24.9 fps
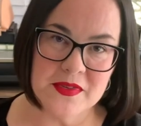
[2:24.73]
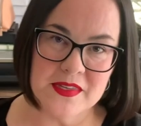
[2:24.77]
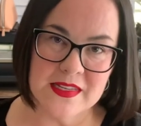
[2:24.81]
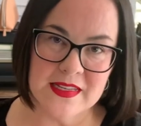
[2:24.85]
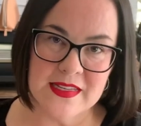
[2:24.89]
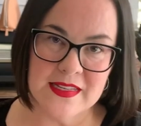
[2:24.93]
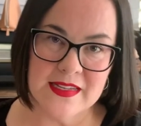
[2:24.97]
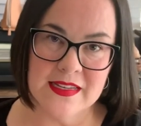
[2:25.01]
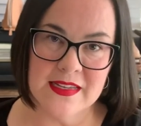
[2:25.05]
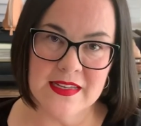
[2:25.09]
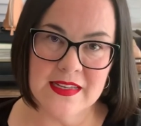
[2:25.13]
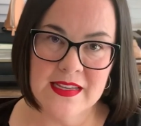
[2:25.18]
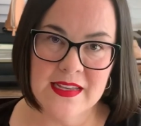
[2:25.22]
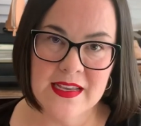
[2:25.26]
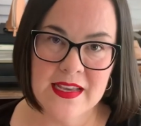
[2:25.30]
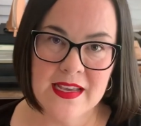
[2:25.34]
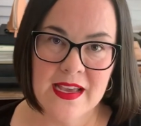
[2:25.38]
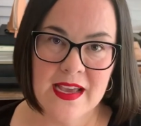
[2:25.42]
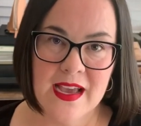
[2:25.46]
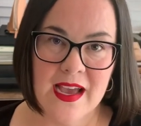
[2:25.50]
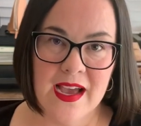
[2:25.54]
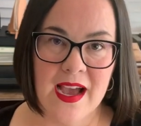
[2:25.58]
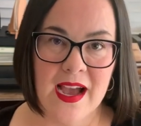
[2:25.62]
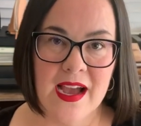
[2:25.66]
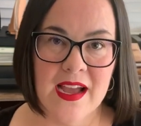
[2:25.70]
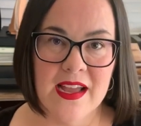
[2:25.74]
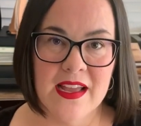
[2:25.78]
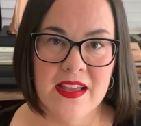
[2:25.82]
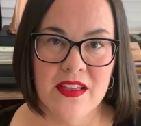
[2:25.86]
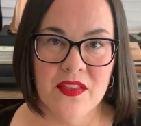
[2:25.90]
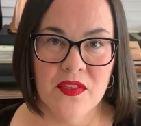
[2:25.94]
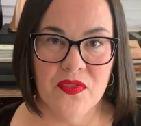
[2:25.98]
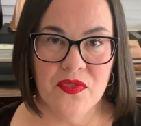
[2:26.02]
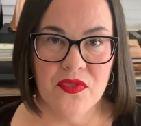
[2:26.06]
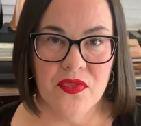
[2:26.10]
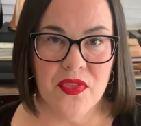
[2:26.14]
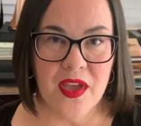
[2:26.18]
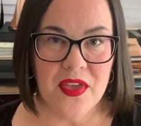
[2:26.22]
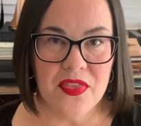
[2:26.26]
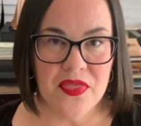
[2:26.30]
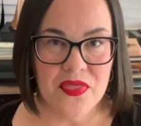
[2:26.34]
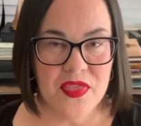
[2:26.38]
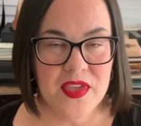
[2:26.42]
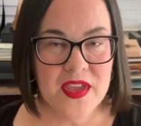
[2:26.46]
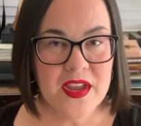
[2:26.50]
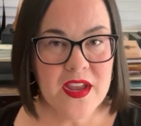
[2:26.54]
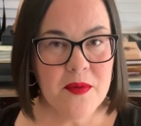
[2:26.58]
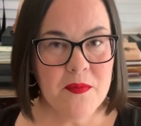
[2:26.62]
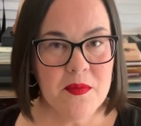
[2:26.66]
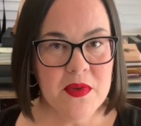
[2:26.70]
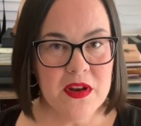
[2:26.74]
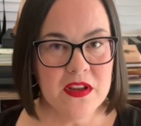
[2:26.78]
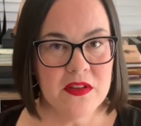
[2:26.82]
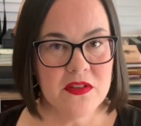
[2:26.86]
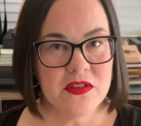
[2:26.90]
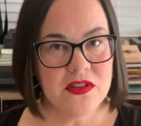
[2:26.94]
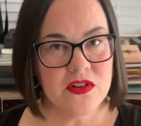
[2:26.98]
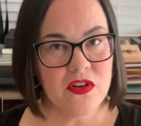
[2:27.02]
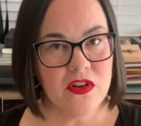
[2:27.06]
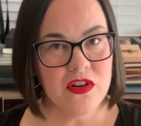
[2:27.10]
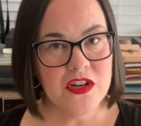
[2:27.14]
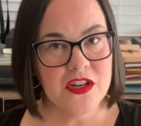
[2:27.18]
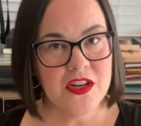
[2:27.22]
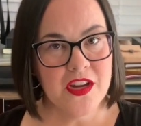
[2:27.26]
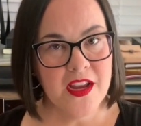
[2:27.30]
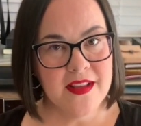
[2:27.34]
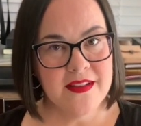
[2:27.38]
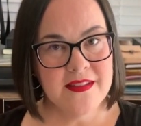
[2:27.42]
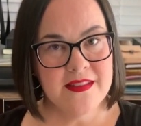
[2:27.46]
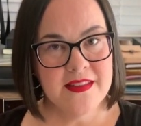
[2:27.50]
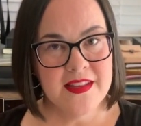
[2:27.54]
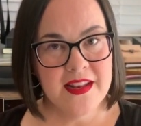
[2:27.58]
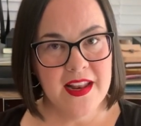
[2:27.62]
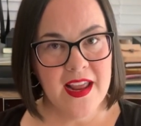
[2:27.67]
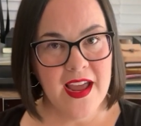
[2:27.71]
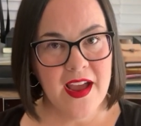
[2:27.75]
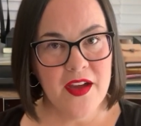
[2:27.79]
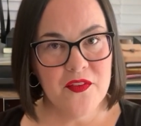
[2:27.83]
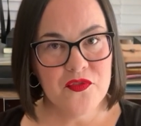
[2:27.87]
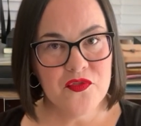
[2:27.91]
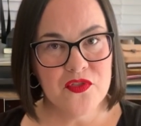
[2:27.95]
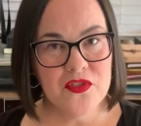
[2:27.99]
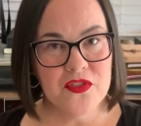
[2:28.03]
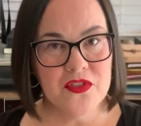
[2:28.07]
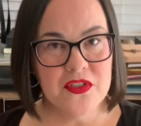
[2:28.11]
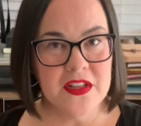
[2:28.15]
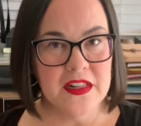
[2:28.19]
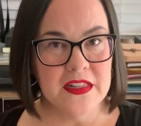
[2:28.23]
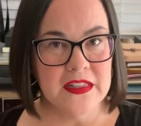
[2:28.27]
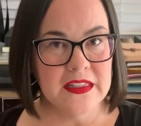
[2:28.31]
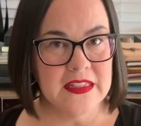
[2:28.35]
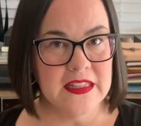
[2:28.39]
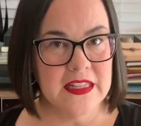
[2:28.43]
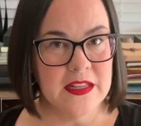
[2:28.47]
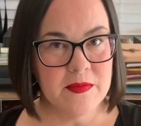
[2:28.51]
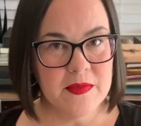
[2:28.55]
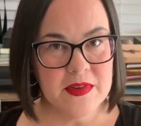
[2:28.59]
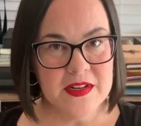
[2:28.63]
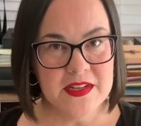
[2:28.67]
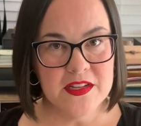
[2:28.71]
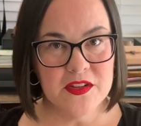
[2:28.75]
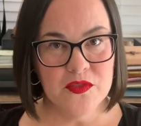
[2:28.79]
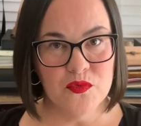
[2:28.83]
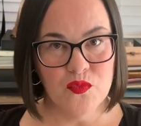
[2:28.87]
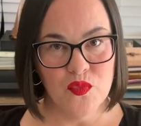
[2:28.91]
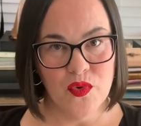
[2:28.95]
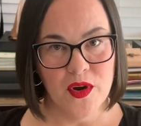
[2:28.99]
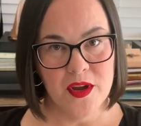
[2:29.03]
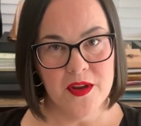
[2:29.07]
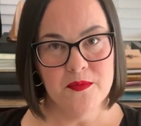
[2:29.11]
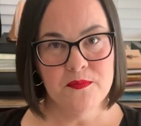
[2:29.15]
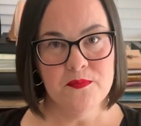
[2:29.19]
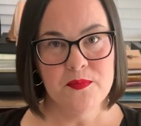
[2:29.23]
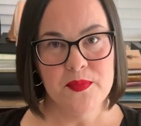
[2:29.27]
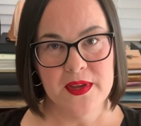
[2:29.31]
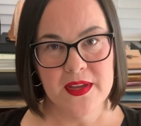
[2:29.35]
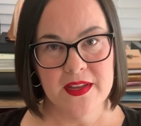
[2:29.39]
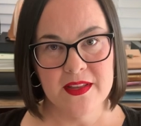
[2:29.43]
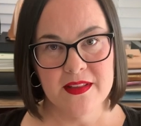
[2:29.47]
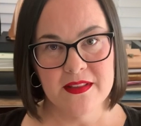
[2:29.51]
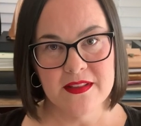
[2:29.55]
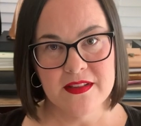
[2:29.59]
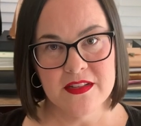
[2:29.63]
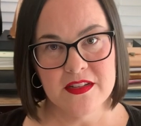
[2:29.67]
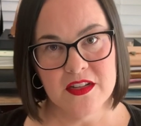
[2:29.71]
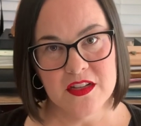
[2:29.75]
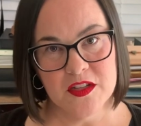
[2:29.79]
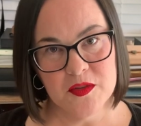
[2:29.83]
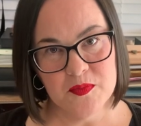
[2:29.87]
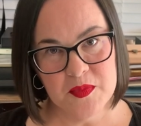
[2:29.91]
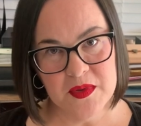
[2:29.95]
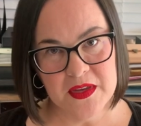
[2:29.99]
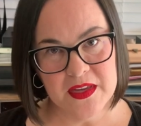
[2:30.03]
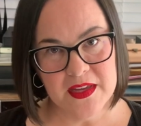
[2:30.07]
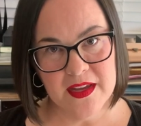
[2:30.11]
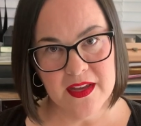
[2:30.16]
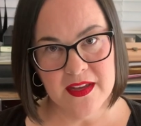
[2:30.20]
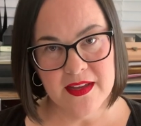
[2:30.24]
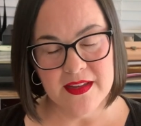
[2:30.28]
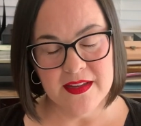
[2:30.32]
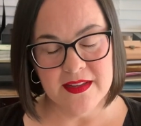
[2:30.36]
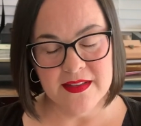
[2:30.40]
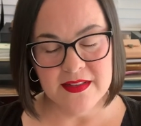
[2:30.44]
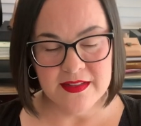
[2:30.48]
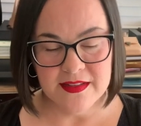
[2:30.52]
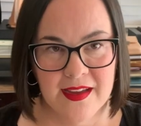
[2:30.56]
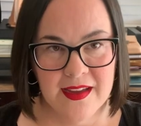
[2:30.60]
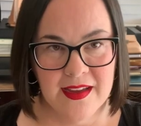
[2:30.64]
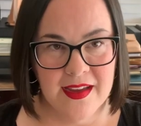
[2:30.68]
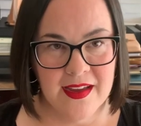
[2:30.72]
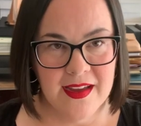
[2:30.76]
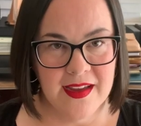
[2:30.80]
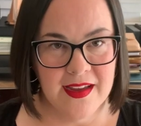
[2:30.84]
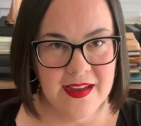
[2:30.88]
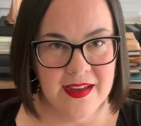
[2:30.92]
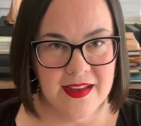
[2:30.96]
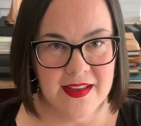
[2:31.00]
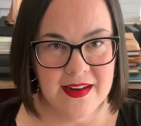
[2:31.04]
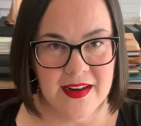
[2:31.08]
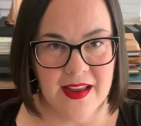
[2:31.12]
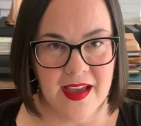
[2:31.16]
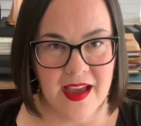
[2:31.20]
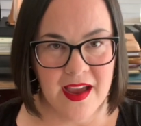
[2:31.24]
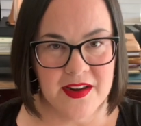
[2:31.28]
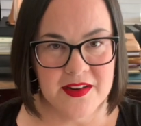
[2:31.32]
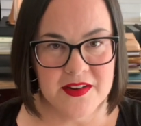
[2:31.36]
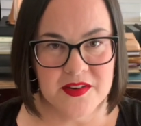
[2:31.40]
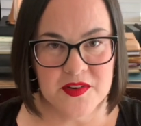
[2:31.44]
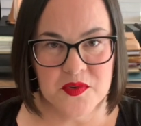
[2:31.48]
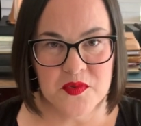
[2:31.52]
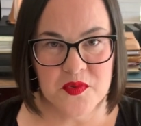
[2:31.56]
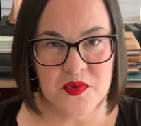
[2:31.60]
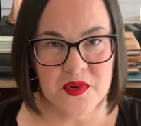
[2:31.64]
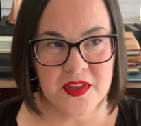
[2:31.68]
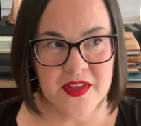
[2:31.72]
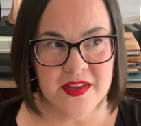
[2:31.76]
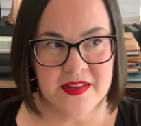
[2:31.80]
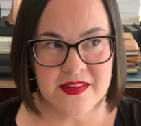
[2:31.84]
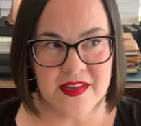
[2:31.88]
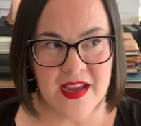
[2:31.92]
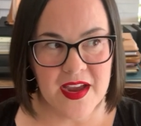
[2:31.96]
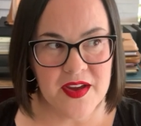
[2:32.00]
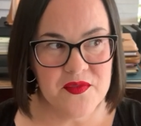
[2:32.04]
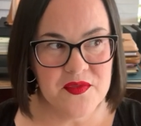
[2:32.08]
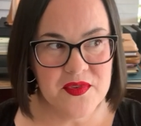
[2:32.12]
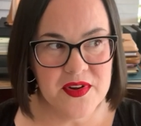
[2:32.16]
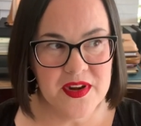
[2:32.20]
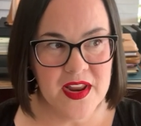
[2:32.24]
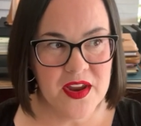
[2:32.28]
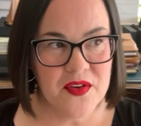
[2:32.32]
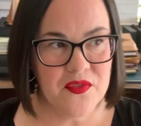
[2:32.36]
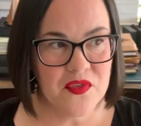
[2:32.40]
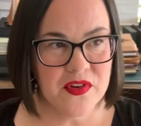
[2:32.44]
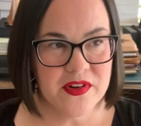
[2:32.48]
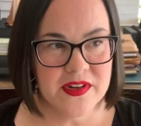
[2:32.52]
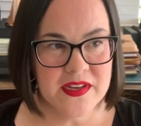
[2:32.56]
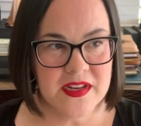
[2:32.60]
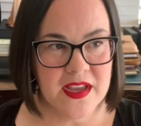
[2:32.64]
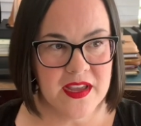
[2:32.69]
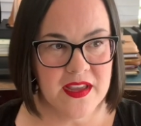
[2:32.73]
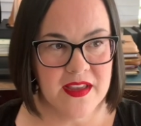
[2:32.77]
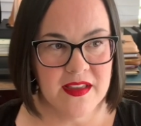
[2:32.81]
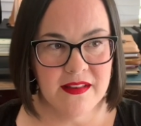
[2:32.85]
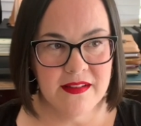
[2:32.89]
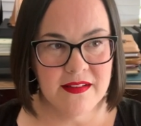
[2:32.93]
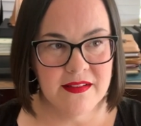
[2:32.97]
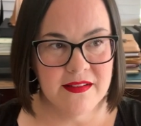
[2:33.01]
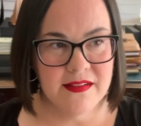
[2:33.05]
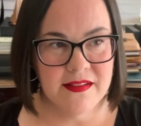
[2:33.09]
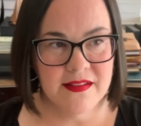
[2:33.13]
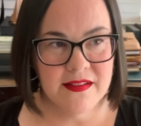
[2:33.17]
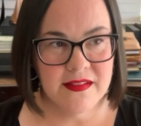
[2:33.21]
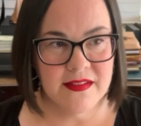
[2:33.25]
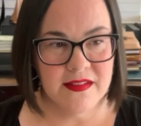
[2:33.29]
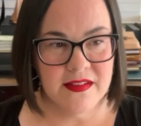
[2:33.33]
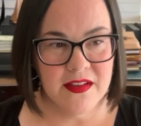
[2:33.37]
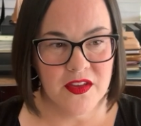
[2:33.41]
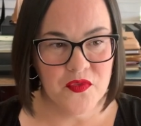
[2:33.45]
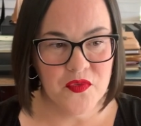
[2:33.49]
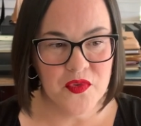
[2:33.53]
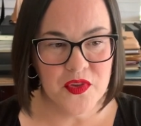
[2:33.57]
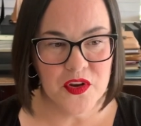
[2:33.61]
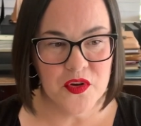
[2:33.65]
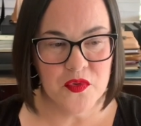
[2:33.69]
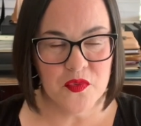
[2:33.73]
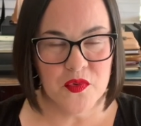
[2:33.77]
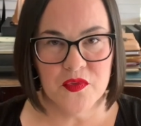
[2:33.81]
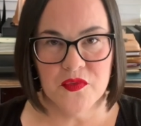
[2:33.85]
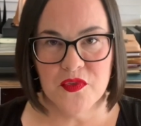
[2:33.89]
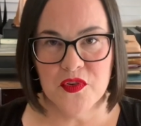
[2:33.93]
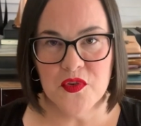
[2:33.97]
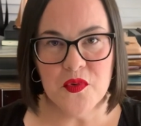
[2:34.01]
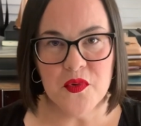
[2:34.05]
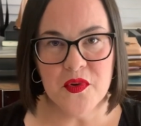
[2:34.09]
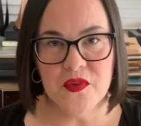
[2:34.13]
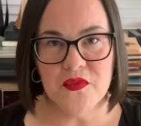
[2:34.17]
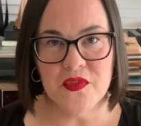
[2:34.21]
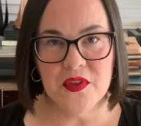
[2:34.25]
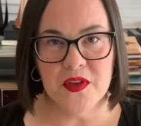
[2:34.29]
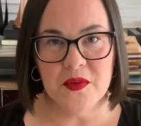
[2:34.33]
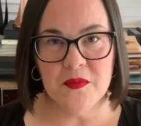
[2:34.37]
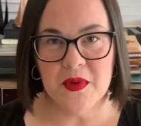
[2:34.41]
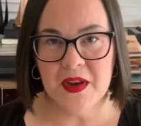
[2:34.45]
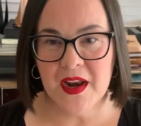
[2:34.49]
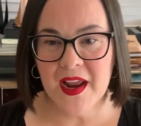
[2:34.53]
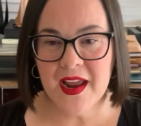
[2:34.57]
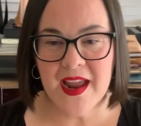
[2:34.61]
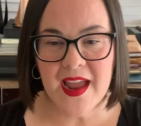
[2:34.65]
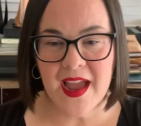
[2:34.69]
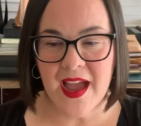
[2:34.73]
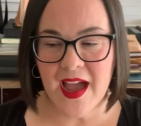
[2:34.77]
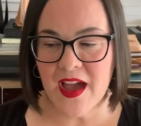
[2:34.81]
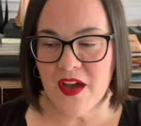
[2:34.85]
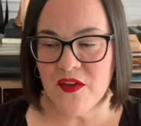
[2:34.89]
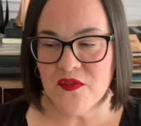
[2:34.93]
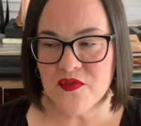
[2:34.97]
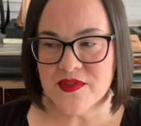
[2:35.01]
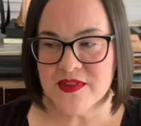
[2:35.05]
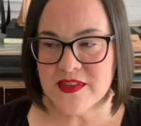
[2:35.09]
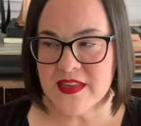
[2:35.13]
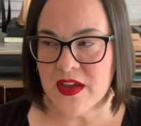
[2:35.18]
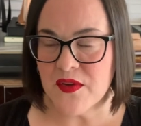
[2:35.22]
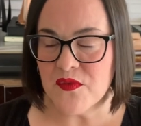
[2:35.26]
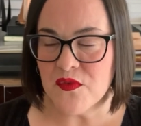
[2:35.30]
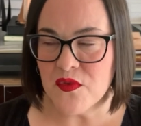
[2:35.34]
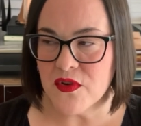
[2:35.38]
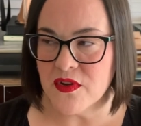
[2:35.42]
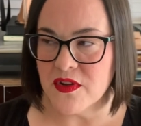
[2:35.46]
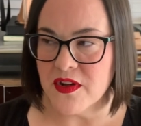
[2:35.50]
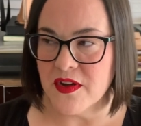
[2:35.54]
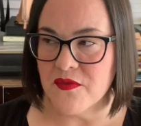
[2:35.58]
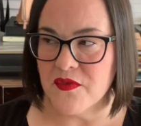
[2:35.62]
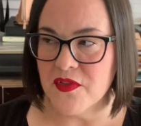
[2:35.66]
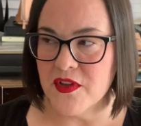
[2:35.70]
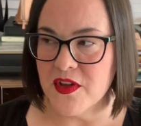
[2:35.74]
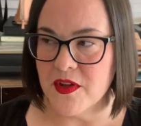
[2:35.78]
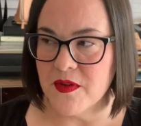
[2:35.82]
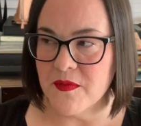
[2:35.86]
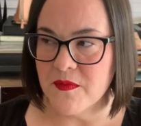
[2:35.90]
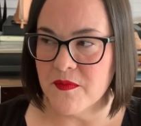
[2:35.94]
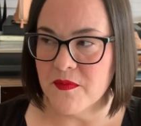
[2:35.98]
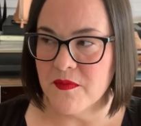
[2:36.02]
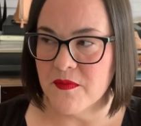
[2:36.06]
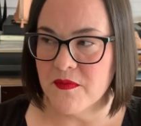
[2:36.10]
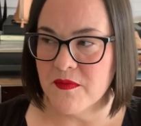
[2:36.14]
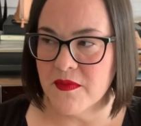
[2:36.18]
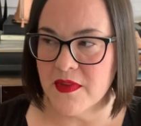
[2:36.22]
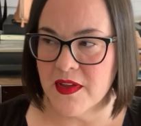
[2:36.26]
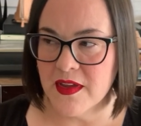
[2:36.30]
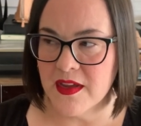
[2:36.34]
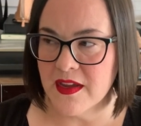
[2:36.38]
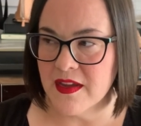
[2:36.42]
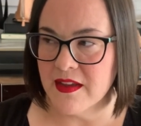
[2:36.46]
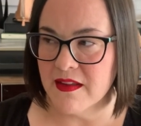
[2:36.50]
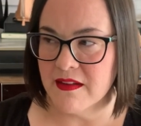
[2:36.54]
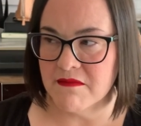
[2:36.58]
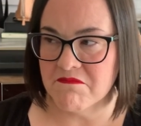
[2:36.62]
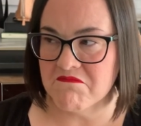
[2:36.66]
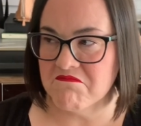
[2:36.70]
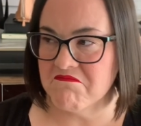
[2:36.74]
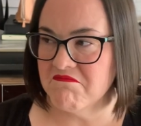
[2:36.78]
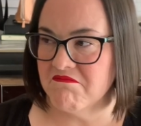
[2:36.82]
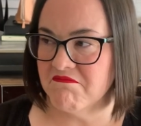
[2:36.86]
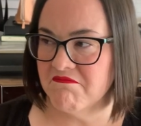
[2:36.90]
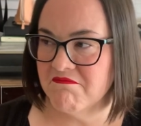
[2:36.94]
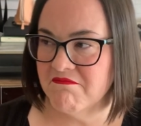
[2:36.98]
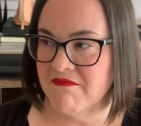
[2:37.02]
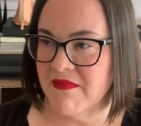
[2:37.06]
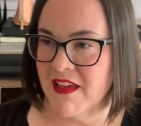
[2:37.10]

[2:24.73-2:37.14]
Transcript: in, I think I'm gonna start chasing after the limited run pens just because. And I do realize I've never done a video review of them, and I have several of them. And